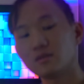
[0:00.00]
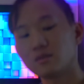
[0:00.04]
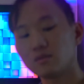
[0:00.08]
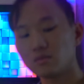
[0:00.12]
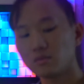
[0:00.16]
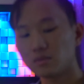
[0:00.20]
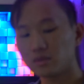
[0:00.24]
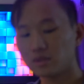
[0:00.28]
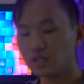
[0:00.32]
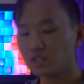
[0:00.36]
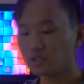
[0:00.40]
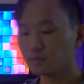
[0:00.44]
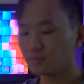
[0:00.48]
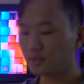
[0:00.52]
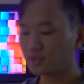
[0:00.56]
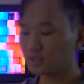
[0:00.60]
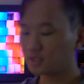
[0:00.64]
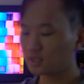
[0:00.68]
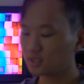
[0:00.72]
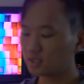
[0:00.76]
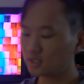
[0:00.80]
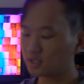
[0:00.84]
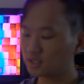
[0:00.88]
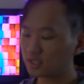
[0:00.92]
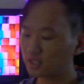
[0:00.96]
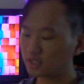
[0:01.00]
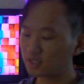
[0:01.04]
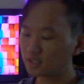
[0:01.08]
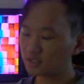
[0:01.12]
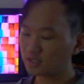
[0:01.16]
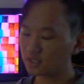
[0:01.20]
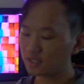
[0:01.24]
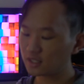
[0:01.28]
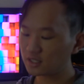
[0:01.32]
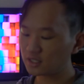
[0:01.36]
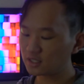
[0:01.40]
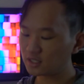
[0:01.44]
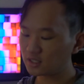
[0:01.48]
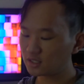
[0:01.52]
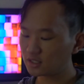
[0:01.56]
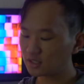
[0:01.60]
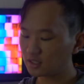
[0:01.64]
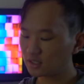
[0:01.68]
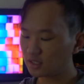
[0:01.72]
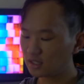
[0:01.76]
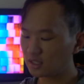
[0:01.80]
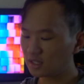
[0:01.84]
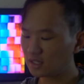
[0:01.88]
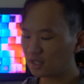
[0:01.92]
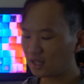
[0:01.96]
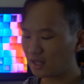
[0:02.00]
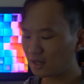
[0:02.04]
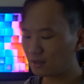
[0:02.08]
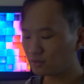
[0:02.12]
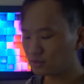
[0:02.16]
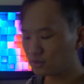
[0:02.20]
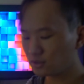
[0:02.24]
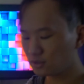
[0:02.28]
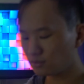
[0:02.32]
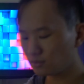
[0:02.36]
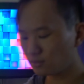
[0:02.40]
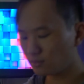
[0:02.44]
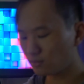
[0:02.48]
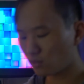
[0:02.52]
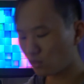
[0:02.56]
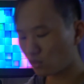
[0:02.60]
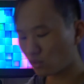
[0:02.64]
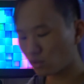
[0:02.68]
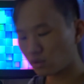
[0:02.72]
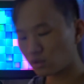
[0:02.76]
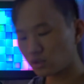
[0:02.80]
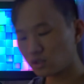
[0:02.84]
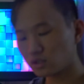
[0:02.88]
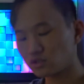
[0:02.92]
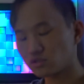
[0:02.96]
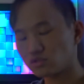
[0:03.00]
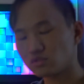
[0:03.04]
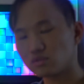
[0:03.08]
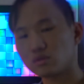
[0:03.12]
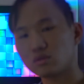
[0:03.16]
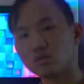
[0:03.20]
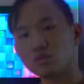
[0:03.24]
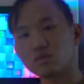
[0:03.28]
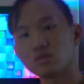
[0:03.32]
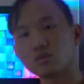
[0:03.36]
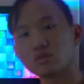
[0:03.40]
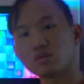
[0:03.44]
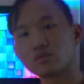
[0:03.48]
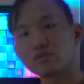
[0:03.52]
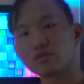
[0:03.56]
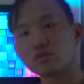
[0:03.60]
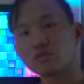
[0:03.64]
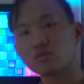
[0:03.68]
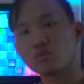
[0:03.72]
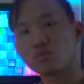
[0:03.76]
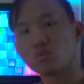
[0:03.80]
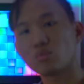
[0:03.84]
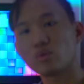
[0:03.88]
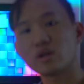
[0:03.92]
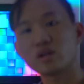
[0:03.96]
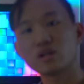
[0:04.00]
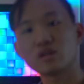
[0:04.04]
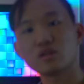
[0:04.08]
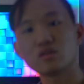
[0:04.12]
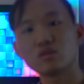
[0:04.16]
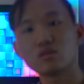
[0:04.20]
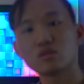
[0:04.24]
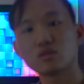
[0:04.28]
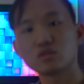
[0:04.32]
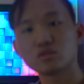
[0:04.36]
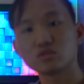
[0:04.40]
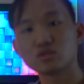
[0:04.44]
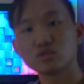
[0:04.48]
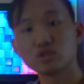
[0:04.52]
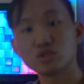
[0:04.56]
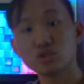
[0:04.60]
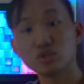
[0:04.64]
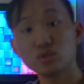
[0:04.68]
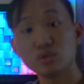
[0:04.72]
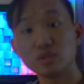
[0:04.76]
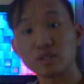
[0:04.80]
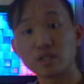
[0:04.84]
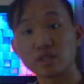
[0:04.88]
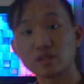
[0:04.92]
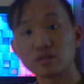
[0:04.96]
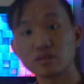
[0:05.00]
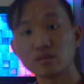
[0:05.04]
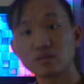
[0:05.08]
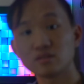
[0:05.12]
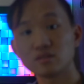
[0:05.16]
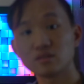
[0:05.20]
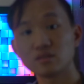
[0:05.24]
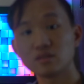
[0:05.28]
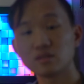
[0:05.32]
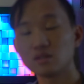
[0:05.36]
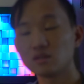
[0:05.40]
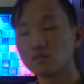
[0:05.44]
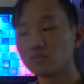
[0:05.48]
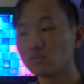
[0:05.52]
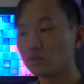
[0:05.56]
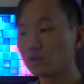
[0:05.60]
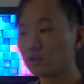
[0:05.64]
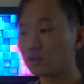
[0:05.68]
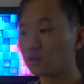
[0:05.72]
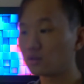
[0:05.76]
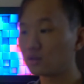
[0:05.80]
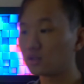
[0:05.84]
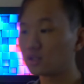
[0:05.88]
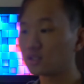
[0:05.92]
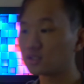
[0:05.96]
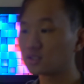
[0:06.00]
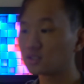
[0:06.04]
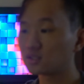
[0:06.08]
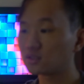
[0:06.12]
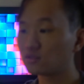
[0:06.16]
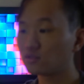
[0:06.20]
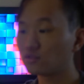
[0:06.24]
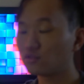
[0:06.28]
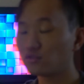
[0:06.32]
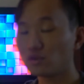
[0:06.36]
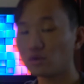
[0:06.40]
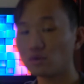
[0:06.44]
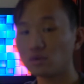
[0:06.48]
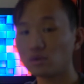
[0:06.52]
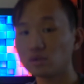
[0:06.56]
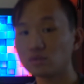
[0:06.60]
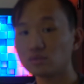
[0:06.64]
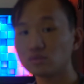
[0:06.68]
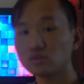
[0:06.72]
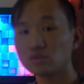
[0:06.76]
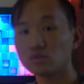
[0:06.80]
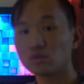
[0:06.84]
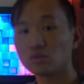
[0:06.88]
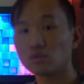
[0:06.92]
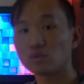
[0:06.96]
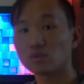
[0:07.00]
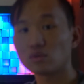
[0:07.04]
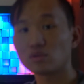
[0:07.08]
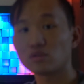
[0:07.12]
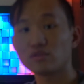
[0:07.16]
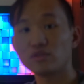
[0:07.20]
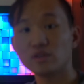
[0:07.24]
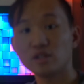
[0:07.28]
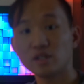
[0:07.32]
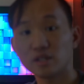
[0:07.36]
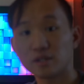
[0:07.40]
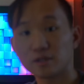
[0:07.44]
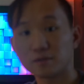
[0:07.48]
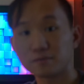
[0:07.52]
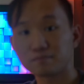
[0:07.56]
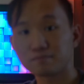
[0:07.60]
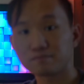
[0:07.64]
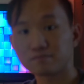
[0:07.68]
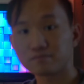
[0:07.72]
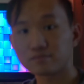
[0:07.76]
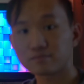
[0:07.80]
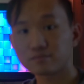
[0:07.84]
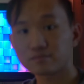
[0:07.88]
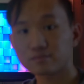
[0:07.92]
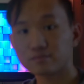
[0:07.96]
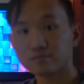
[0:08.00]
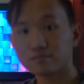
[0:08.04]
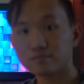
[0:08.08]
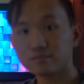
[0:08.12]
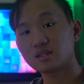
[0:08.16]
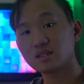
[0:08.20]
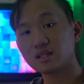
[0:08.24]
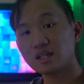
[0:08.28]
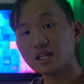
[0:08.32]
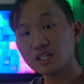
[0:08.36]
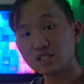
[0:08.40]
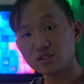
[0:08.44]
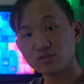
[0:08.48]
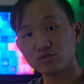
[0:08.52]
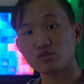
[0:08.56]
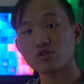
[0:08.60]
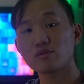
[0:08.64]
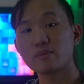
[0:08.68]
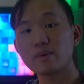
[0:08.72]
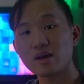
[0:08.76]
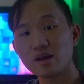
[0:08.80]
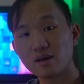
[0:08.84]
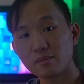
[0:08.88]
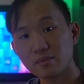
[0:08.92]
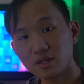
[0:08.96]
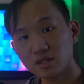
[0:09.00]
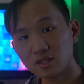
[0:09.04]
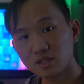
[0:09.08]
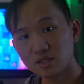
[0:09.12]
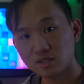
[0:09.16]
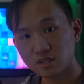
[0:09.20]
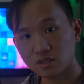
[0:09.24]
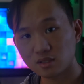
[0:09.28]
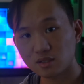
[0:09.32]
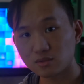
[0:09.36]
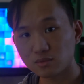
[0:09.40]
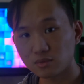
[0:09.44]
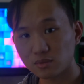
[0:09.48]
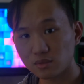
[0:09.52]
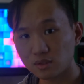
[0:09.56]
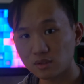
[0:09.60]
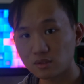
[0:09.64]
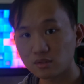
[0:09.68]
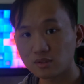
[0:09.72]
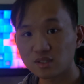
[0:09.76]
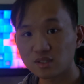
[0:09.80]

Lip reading: What this basically does is it allows you more control over what you're shooting, whether it's photos or video. The last format I'm going to discuss with you